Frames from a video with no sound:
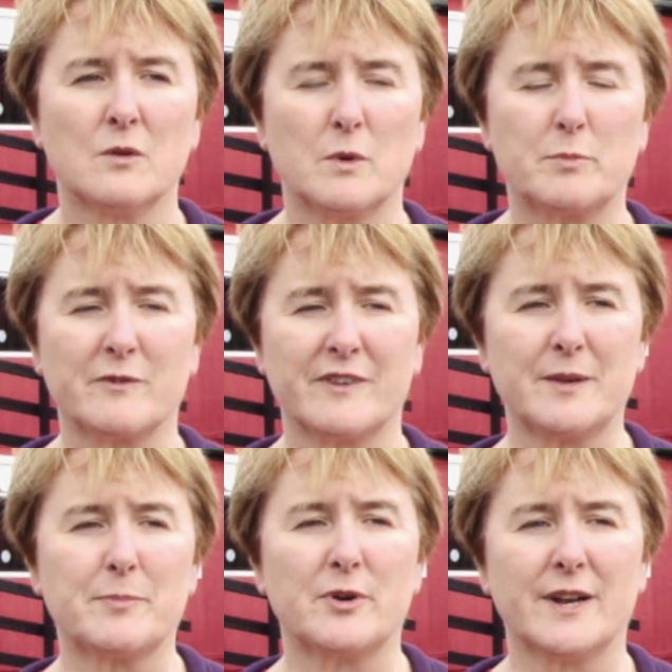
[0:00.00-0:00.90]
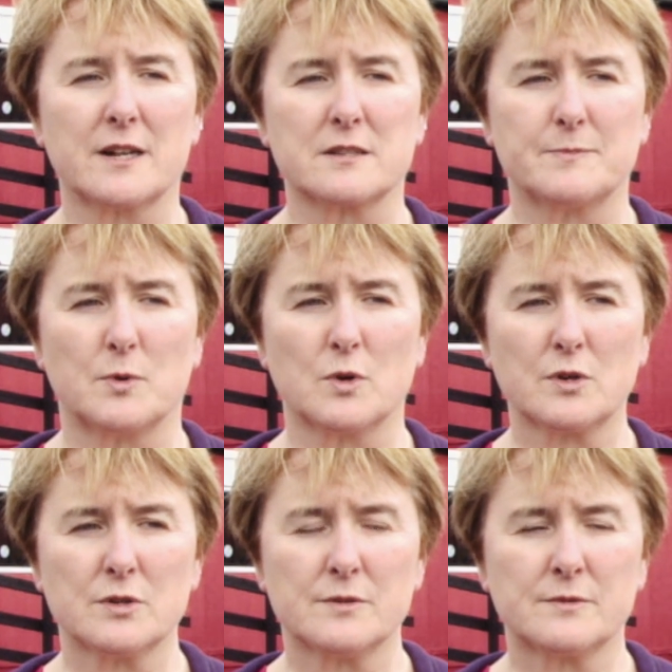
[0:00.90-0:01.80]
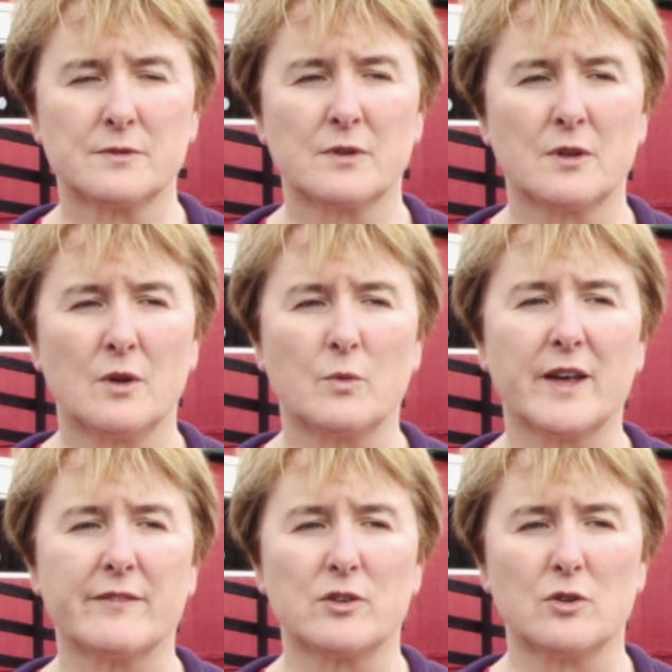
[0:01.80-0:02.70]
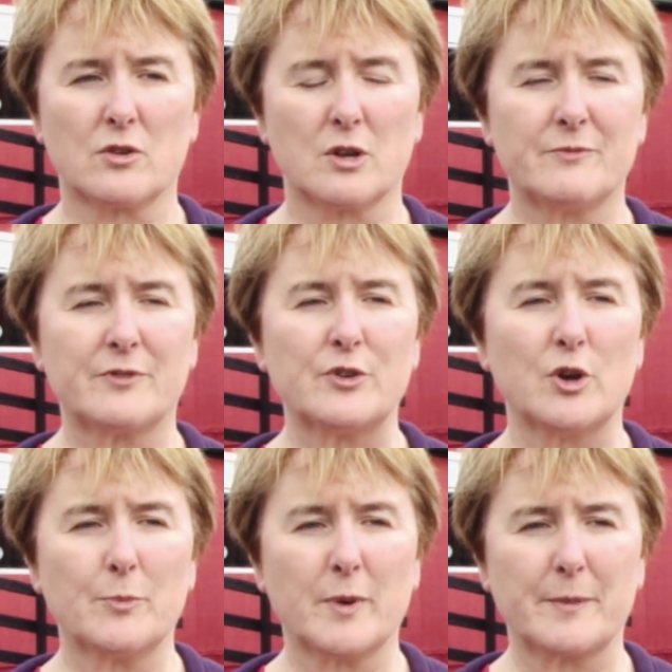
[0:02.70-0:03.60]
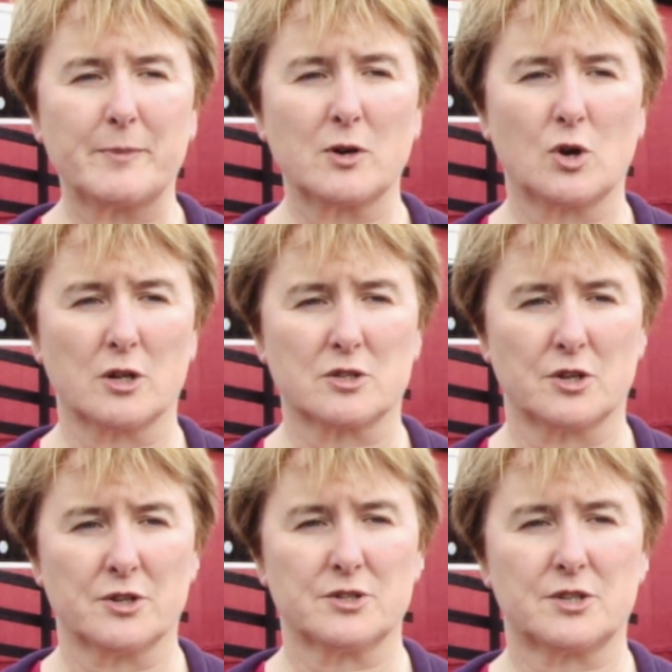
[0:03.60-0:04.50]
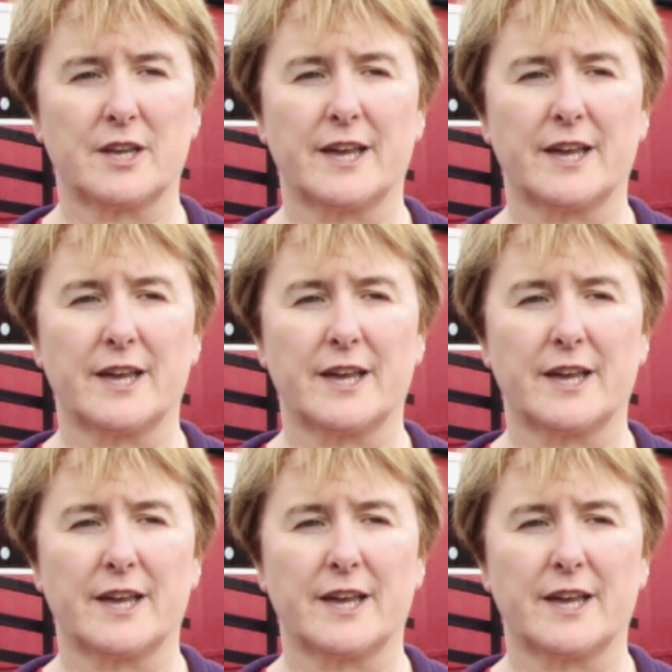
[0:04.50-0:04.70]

we provide parental support, we have a youth club for young people called Sonas,